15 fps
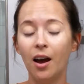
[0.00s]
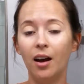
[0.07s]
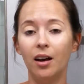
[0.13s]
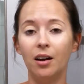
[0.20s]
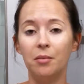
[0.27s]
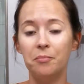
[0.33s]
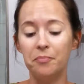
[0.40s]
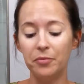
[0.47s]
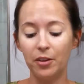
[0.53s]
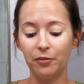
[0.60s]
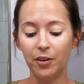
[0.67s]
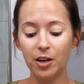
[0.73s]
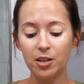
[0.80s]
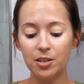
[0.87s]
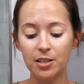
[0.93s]
The
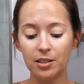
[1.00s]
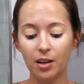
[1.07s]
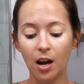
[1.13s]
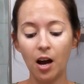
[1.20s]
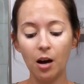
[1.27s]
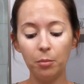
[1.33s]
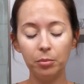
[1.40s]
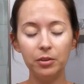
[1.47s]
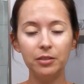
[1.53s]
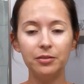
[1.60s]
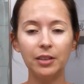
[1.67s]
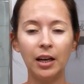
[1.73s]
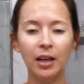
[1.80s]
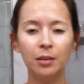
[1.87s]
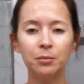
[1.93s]
first couple
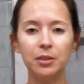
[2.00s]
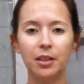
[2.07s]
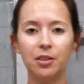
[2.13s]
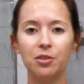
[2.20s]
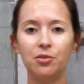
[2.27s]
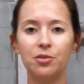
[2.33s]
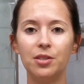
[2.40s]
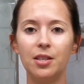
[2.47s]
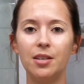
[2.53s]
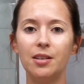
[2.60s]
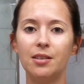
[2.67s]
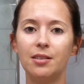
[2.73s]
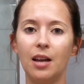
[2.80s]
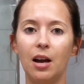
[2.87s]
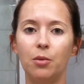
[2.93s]
of times I used
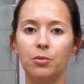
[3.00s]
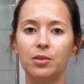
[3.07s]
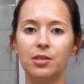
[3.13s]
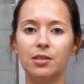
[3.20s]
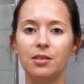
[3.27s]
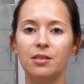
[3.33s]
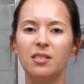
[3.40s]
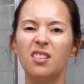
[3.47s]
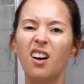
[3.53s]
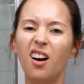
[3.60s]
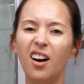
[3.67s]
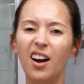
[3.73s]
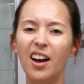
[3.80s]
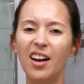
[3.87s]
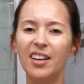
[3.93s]
this, I was
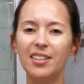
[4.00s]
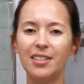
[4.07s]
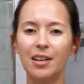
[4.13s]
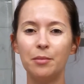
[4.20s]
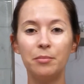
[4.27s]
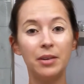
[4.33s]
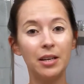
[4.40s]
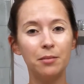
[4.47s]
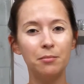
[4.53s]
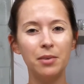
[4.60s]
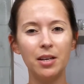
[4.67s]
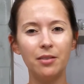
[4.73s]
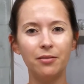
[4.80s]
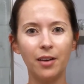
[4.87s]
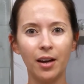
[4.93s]
not a
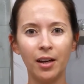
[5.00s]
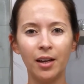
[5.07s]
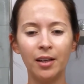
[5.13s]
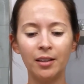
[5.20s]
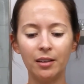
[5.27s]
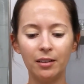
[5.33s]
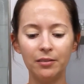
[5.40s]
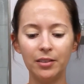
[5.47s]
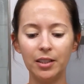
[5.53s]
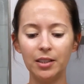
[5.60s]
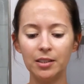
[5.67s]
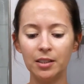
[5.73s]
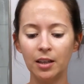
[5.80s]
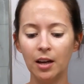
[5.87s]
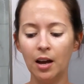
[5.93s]
big fan of
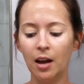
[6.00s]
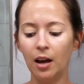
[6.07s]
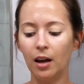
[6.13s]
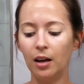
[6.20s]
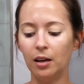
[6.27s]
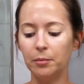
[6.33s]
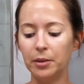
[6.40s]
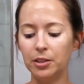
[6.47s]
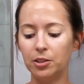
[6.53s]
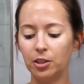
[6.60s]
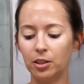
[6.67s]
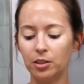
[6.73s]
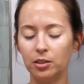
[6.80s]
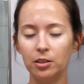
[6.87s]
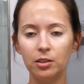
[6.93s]
it. It
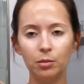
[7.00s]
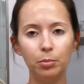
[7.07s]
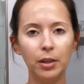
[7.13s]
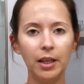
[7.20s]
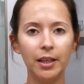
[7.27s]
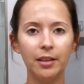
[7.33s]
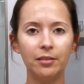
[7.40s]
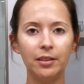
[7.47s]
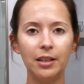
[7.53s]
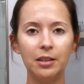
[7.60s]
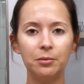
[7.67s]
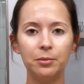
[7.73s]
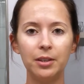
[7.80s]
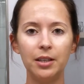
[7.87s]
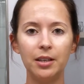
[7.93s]
took a little playing
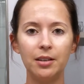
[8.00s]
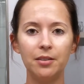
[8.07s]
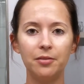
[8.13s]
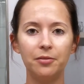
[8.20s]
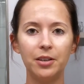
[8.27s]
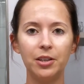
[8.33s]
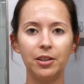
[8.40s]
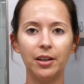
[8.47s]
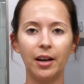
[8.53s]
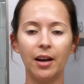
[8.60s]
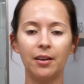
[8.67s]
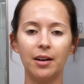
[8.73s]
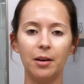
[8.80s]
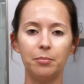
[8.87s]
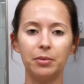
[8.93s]
around with, figuring
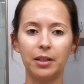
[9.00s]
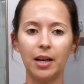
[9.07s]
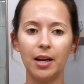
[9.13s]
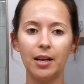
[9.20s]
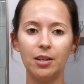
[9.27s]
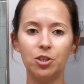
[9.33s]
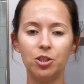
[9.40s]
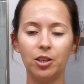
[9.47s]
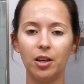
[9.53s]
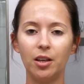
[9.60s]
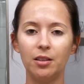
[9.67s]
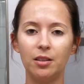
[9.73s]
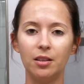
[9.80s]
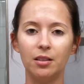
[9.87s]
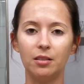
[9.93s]
out
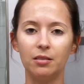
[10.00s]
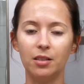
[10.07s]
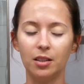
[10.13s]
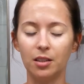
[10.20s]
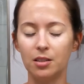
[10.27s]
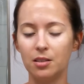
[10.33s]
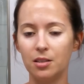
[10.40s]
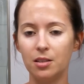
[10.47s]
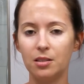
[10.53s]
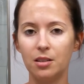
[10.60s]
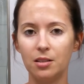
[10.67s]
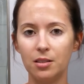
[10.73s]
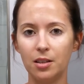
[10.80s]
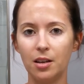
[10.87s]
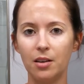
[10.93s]
application. The
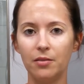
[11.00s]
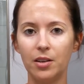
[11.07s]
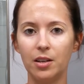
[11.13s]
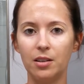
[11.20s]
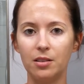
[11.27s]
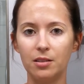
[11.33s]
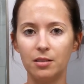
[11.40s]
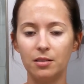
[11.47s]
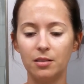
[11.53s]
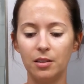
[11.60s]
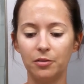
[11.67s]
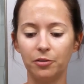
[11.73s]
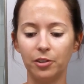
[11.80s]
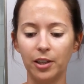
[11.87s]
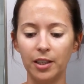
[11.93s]
consistency of it is
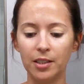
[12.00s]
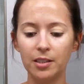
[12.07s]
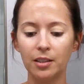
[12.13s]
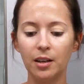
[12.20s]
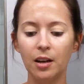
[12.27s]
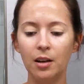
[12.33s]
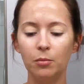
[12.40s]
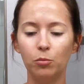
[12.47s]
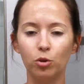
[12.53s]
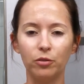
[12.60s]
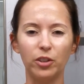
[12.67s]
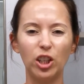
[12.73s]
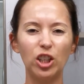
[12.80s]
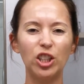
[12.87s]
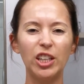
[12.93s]
different, more
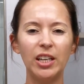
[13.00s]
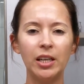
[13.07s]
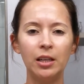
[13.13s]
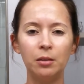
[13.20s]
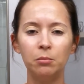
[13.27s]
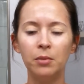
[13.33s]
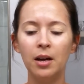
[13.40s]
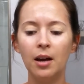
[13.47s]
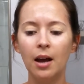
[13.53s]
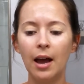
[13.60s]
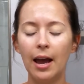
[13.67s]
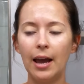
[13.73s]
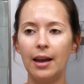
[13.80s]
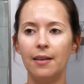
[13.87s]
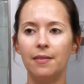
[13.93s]
of a cream,
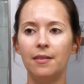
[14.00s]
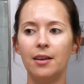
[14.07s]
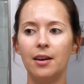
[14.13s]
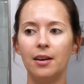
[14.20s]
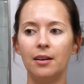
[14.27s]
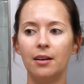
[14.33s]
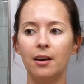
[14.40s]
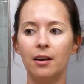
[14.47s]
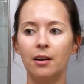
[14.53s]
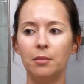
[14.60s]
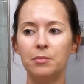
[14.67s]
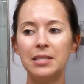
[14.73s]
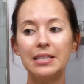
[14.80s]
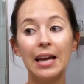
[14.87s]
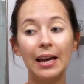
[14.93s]
and
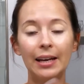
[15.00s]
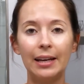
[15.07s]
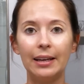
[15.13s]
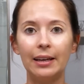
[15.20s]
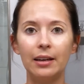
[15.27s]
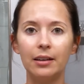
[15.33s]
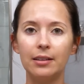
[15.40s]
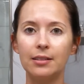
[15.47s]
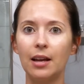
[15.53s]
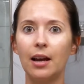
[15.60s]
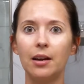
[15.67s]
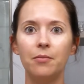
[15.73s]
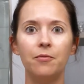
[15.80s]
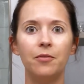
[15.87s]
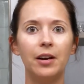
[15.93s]
then setting it, because
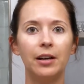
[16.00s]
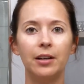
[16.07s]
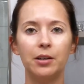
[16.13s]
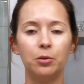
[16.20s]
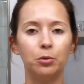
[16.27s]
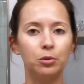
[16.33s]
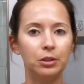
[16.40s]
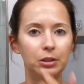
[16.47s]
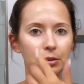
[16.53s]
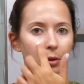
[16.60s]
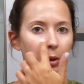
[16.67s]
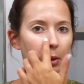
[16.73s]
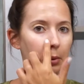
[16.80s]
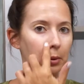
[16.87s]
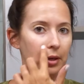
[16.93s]
I am very oily,
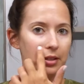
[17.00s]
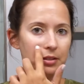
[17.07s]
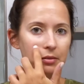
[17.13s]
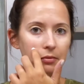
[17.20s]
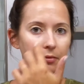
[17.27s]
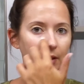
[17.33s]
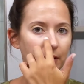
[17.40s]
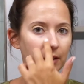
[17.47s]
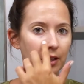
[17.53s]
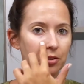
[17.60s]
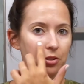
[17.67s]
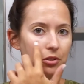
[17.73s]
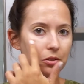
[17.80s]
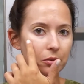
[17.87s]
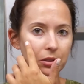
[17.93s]
so
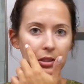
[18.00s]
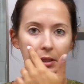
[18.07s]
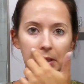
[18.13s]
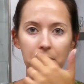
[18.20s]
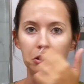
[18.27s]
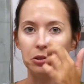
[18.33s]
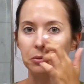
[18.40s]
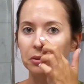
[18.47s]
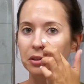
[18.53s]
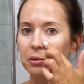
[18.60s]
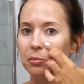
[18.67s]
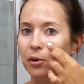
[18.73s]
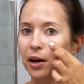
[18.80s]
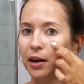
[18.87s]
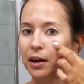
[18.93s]
foundation's always an issue with
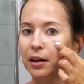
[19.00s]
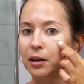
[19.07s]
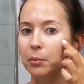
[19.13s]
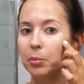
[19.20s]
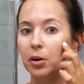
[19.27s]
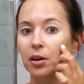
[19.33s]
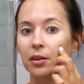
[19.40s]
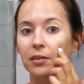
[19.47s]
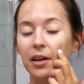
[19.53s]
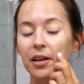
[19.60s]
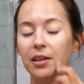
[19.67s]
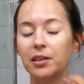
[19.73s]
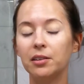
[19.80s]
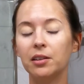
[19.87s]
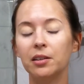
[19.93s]
it breaking apart right
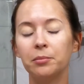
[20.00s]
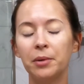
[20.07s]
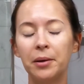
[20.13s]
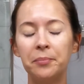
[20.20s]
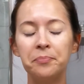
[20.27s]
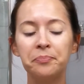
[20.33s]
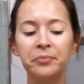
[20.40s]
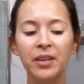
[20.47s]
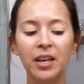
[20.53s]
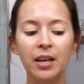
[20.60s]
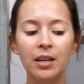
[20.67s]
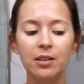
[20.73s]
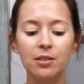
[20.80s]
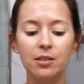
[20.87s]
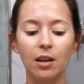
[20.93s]
here on me.
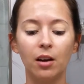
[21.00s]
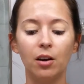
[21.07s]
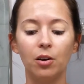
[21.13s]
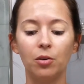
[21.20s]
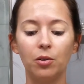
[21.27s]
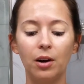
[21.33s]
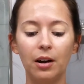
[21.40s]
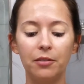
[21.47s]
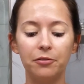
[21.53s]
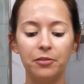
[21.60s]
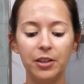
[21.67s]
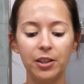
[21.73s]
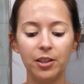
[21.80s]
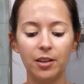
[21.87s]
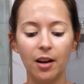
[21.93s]
So I
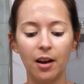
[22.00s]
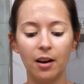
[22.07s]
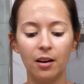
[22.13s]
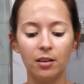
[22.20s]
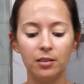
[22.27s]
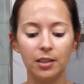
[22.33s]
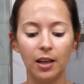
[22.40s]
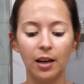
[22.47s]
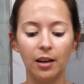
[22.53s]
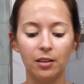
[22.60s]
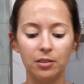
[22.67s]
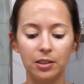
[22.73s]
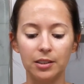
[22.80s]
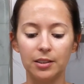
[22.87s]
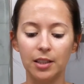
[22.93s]
figured out
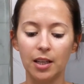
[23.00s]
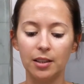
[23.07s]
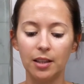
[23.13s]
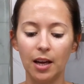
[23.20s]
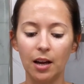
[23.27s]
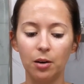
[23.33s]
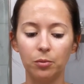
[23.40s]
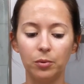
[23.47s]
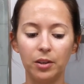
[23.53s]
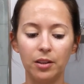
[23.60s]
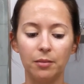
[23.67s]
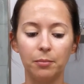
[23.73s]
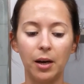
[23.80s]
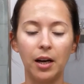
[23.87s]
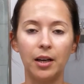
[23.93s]
how to set that
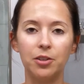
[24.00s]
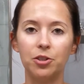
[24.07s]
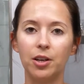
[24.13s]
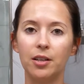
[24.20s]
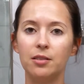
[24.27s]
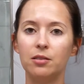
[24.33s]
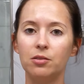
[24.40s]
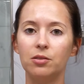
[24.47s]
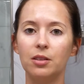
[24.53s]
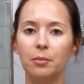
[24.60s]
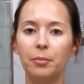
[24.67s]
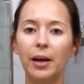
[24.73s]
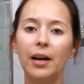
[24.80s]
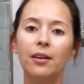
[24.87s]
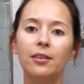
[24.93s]
with my
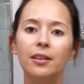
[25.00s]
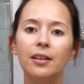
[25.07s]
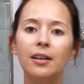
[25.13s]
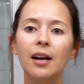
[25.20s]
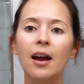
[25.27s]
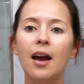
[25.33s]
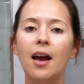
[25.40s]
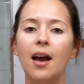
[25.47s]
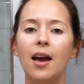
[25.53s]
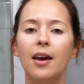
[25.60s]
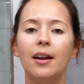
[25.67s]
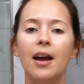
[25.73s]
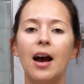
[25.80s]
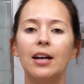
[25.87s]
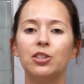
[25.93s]
translucent powder,
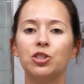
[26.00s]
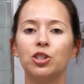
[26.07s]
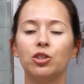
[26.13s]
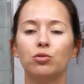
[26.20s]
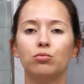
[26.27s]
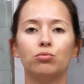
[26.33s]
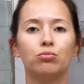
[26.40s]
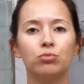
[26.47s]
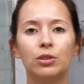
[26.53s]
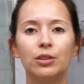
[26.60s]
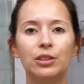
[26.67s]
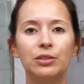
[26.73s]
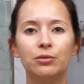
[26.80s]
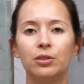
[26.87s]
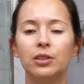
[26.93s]
and I just
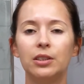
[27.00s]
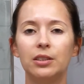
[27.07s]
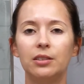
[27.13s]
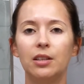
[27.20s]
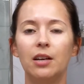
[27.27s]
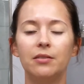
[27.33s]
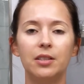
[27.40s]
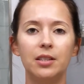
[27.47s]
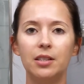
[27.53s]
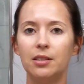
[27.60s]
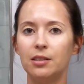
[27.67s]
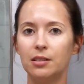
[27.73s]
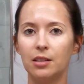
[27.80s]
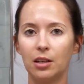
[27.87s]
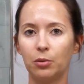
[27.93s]
really love it.
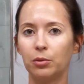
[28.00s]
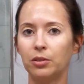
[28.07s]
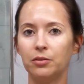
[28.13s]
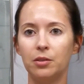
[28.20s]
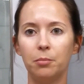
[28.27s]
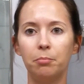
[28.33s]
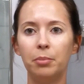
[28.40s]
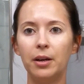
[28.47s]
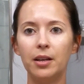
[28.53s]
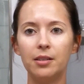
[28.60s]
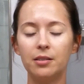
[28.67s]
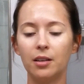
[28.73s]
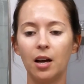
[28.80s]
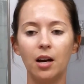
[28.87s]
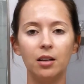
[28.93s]
This is like one of the
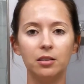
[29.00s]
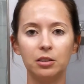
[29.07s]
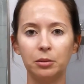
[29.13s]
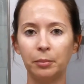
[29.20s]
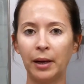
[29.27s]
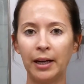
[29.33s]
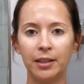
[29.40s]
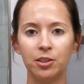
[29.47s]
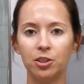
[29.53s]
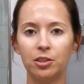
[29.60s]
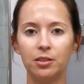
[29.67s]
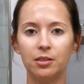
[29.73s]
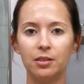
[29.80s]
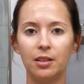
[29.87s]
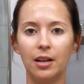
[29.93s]
best color
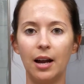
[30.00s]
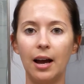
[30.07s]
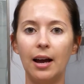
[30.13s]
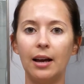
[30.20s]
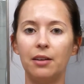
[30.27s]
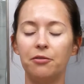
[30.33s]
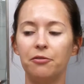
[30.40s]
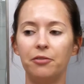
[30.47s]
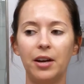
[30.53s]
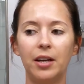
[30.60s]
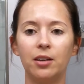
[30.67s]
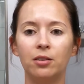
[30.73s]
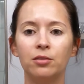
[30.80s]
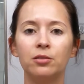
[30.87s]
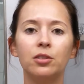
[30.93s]
matches that I have
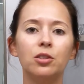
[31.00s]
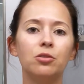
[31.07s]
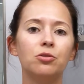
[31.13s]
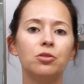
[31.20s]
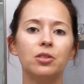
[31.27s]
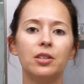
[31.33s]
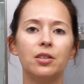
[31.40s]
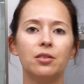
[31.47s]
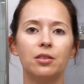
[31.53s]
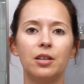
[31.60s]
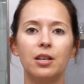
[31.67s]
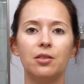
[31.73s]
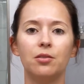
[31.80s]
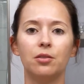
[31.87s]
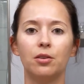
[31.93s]
found. Usually they're
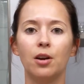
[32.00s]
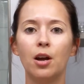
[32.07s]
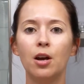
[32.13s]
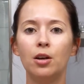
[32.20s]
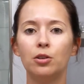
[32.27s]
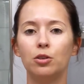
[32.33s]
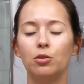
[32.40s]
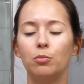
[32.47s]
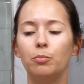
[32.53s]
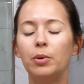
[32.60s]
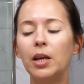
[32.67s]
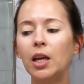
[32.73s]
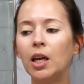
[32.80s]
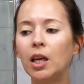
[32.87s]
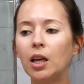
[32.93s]
either too
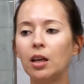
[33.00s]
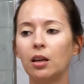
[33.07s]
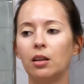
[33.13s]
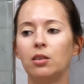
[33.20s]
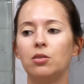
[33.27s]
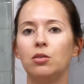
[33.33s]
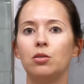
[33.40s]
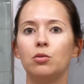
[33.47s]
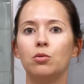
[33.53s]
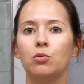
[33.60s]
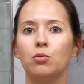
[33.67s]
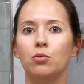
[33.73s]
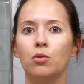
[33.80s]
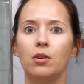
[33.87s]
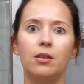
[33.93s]
pink,
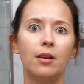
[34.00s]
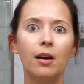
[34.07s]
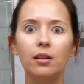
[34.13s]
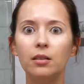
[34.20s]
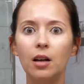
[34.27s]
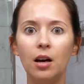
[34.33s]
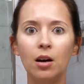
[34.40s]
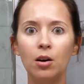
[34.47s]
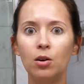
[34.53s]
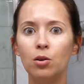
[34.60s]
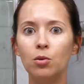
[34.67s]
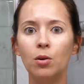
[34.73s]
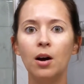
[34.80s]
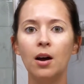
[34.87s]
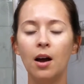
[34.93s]
too
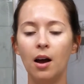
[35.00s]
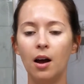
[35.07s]
yellow.